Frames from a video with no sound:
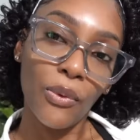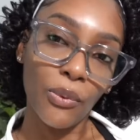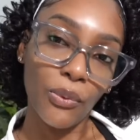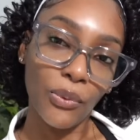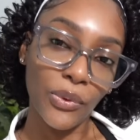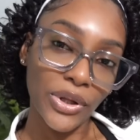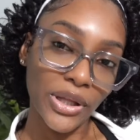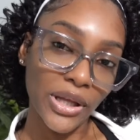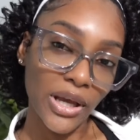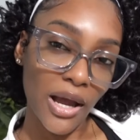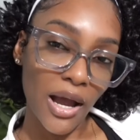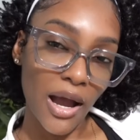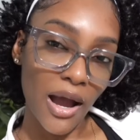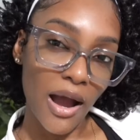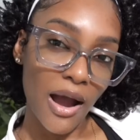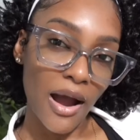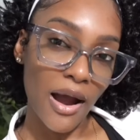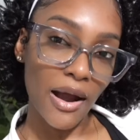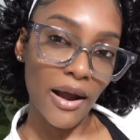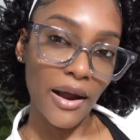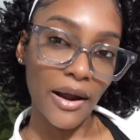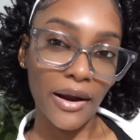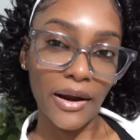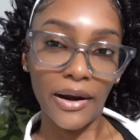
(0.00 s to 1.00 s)
We
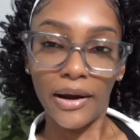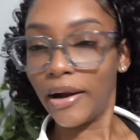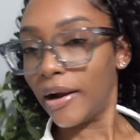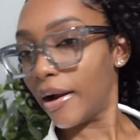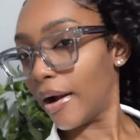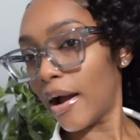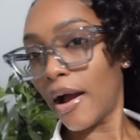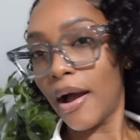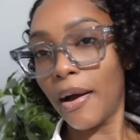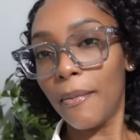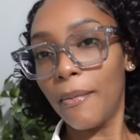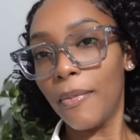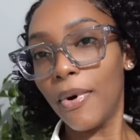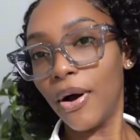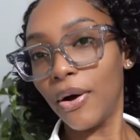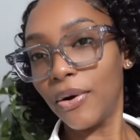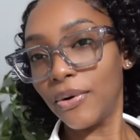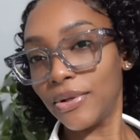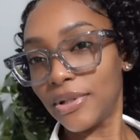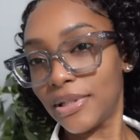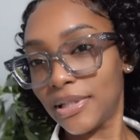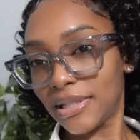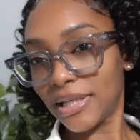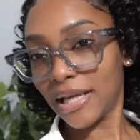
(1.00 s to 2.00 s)
are
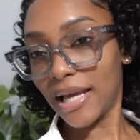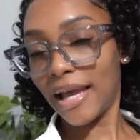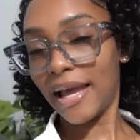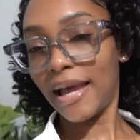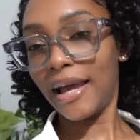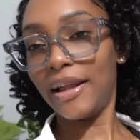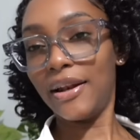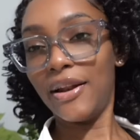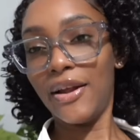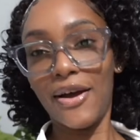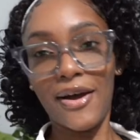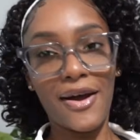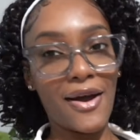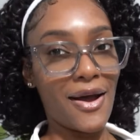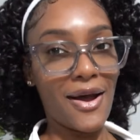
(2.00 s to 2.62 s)
about to head.